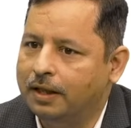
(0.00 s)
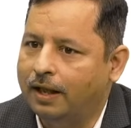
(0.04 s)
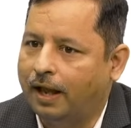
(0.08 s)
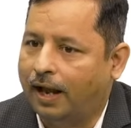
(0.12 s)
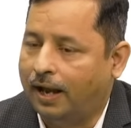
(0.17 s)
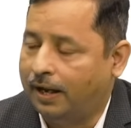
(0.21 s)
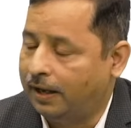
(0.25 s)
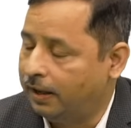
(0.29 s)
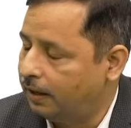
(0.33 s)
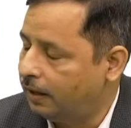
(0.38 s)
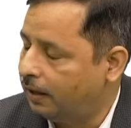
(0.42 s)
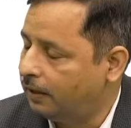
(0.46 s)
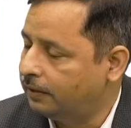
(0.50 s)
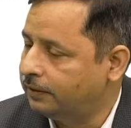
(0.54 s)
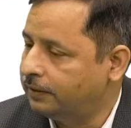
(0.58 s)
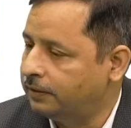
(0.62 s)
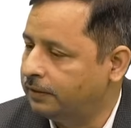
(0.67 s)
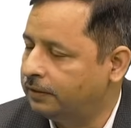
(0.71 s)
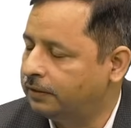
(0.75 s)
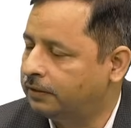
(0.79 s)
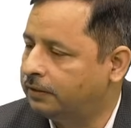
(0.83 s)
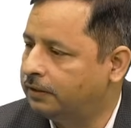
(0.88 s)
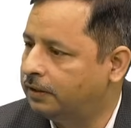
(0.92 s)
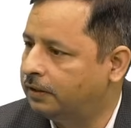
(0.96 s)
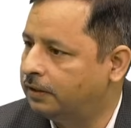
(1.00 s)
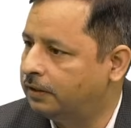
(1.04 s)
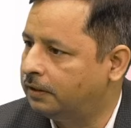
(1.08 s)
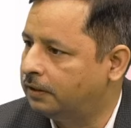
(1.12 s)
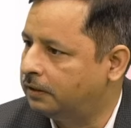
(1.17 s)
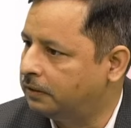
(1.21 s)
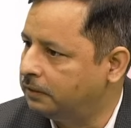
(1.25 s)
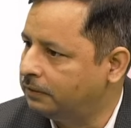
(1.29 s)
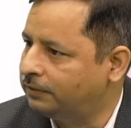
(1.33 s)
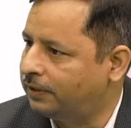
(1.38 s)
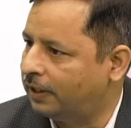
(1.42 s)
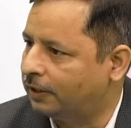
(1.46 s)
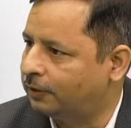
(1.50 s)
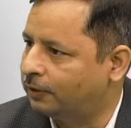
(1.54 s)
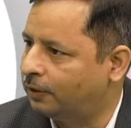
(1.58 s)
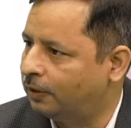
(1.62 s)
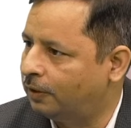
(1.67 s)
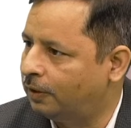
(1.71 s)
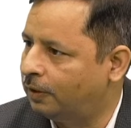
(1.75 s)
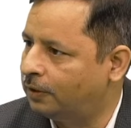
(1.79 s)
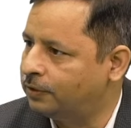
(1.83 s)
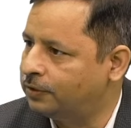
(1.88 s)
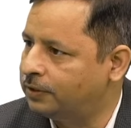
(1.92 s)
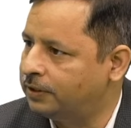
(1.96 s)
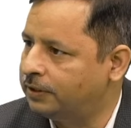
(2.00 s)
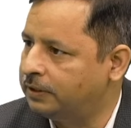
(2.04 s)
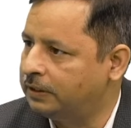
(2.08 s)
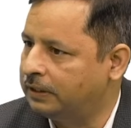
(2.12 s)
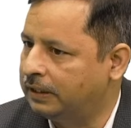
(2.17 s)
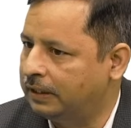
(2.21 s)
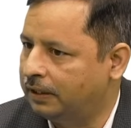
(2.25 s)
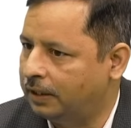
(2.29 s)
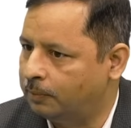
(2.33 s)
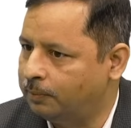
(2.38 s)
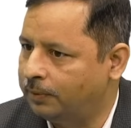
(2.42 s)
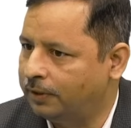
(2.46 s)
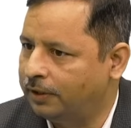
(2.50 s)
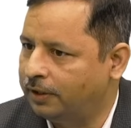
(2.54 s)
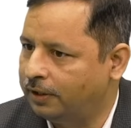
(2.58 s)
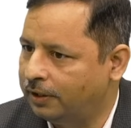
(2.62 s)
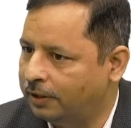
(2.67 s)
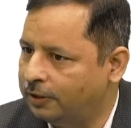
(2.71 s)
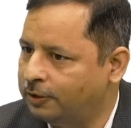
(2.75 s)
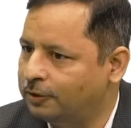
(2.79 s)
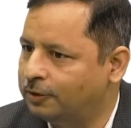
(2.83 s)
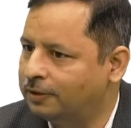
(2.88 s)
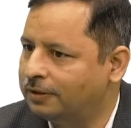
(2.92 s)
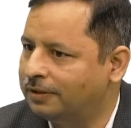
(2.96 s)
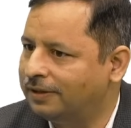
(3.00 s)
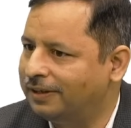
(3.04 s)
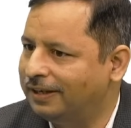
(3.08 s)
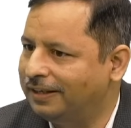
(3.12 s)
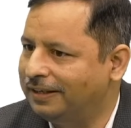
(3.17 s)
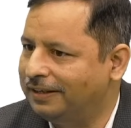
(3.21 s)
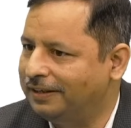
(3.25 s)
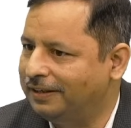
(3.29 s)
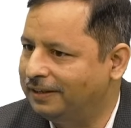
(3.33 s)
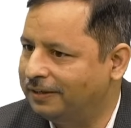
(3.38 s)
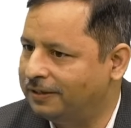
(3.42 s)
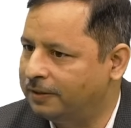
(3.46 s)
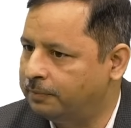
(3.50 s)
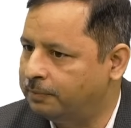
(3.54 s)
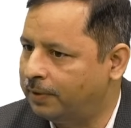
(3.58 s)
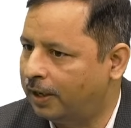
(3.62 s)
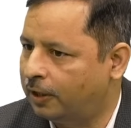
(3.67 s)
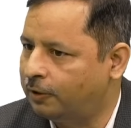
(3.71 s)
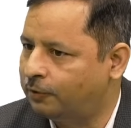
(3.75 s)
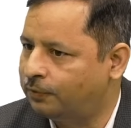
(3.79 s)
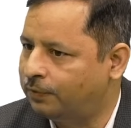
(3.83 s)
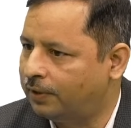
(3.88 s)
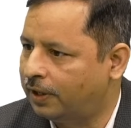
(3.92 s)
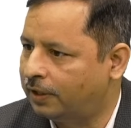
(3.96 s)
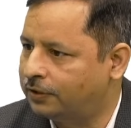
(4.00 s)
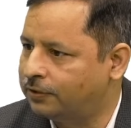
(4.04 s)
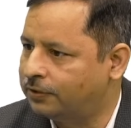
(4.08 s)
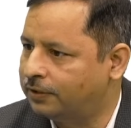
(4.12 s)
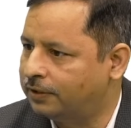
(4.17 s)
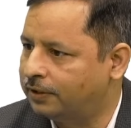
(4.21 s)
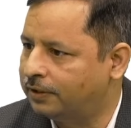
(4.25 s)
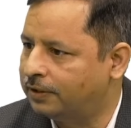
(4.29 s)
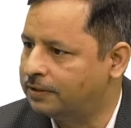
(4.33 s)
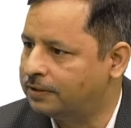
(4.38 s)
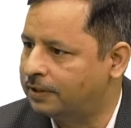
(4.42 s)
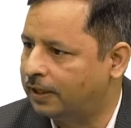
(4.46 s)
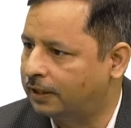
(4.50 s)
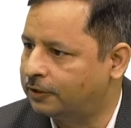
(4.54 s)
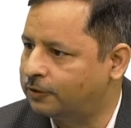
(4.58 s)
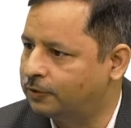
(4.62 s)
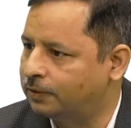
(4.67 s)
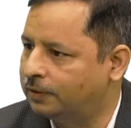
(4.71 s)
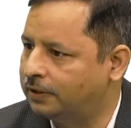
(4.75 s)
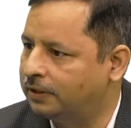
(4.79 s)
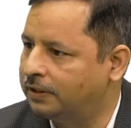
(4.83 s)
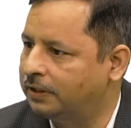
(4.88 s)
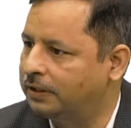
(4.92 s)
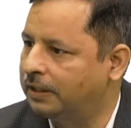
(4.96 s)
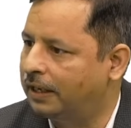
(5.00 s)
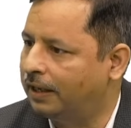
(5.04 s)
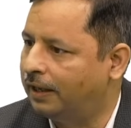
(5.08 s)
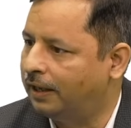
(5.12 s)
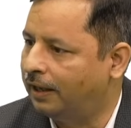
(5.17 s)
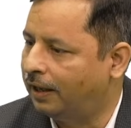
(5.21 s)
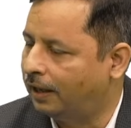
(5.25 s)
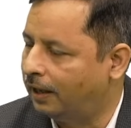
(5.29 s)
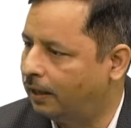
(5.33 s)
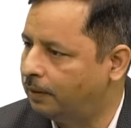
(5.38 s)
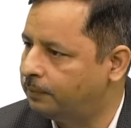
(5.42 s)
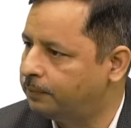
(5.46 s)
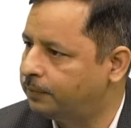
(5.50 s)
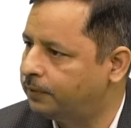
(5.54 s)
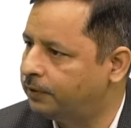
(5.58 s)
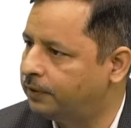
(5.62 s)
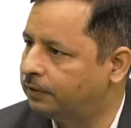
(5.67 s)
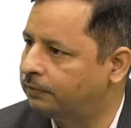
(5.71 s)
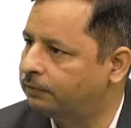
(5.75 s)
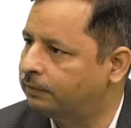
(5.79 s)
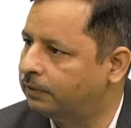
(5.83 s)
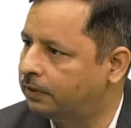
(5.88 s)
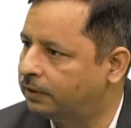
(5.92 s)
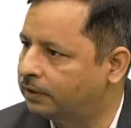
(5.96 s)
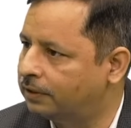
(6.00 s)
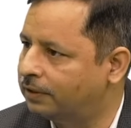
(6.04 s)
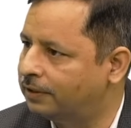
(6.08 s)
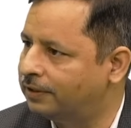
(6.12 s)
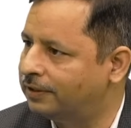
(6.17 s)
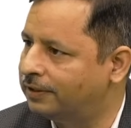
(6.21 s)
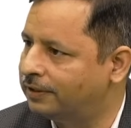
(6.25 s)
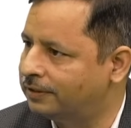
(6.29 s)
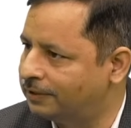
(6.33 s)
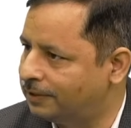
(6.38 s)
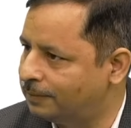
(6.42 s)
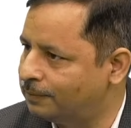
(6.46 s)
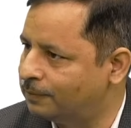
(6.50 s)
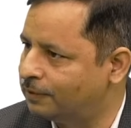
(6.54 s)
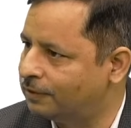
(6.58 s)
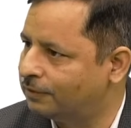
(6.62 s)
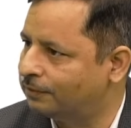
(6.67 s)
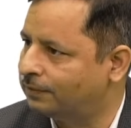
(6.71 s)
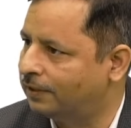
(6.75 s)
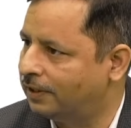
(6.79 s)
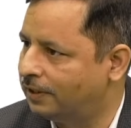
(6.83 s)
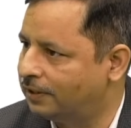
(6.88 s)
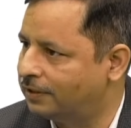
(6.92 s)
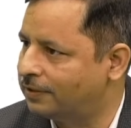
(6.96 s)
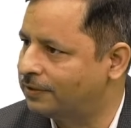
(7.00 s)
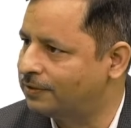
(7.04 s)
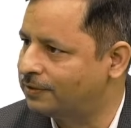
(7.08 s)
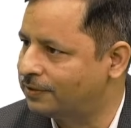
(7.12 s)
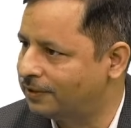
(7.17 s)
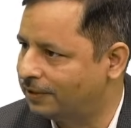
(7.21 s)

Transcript: I think the technology coming in the manufacturing has actually helped the worker in terms of health and